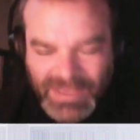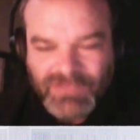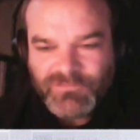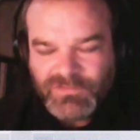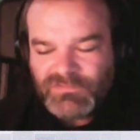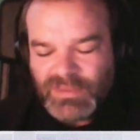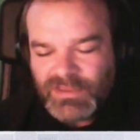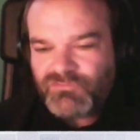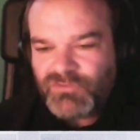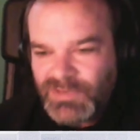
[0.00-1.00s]
make things
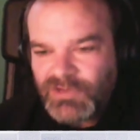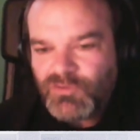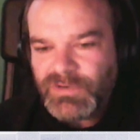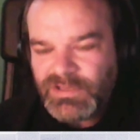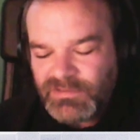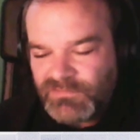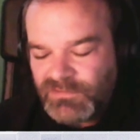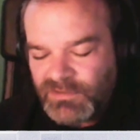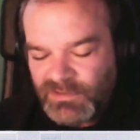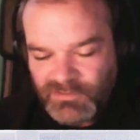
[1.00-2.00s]
extremely
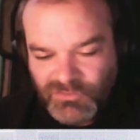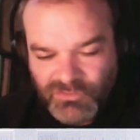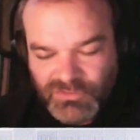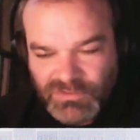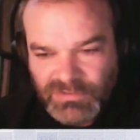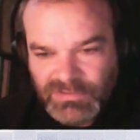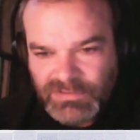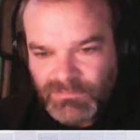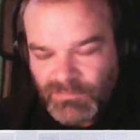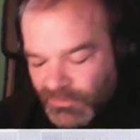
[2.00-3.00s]
complicated and you
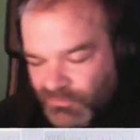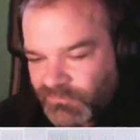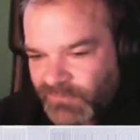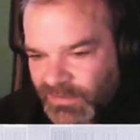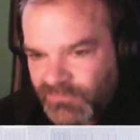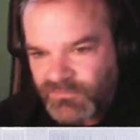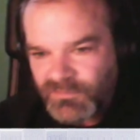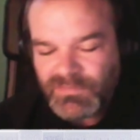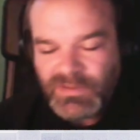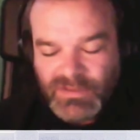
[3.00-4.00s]
and you find
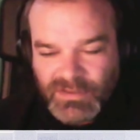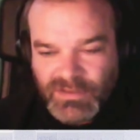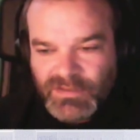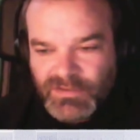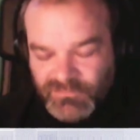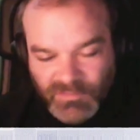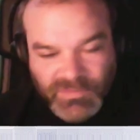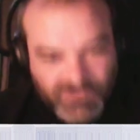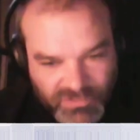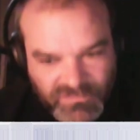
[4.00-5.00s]
some
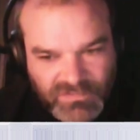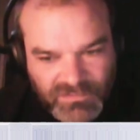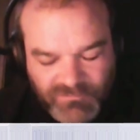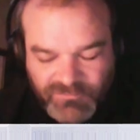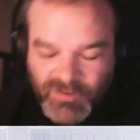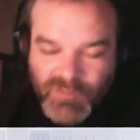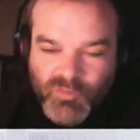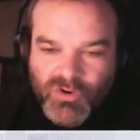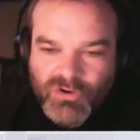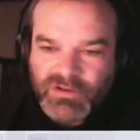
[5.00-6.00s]
some interesting
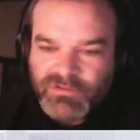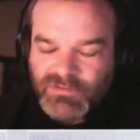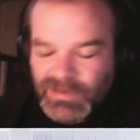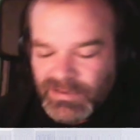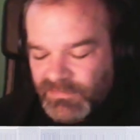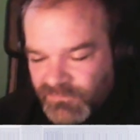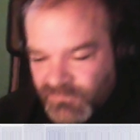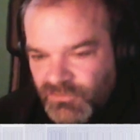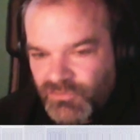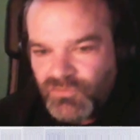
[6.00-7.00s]
framework like like
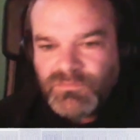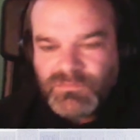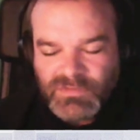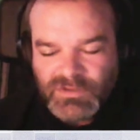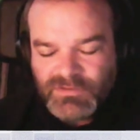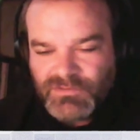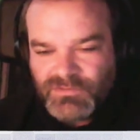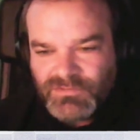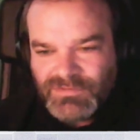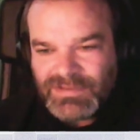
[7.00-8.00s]
istio
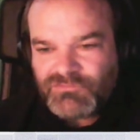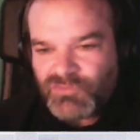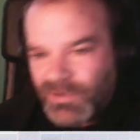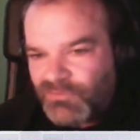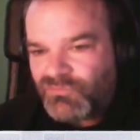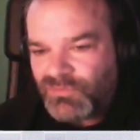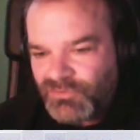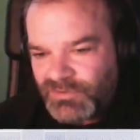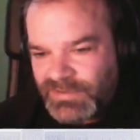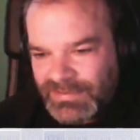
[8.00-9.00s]
uh, that try to
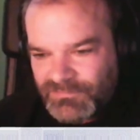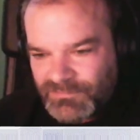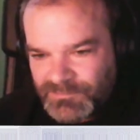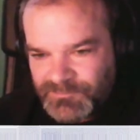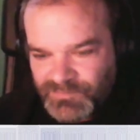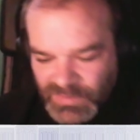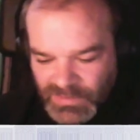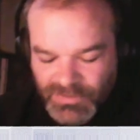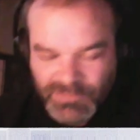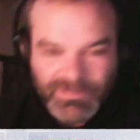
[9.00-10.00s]
handle that
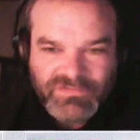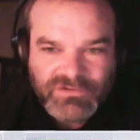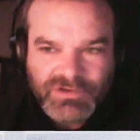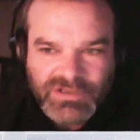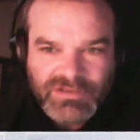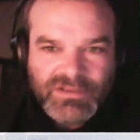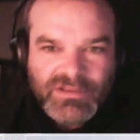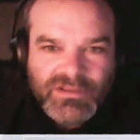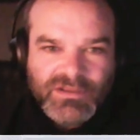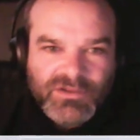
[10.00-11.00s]
but basically
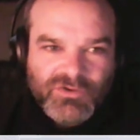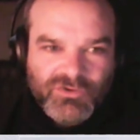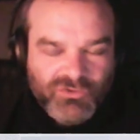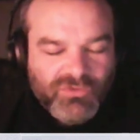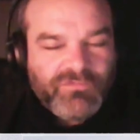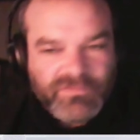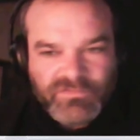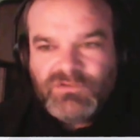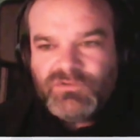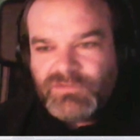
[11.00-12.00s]
you're
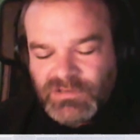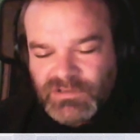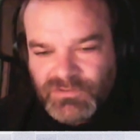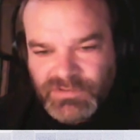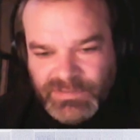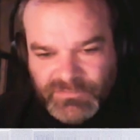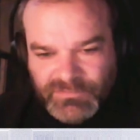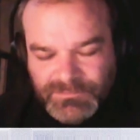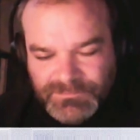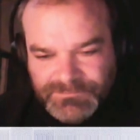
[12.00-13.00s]
facing a technical debt
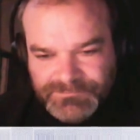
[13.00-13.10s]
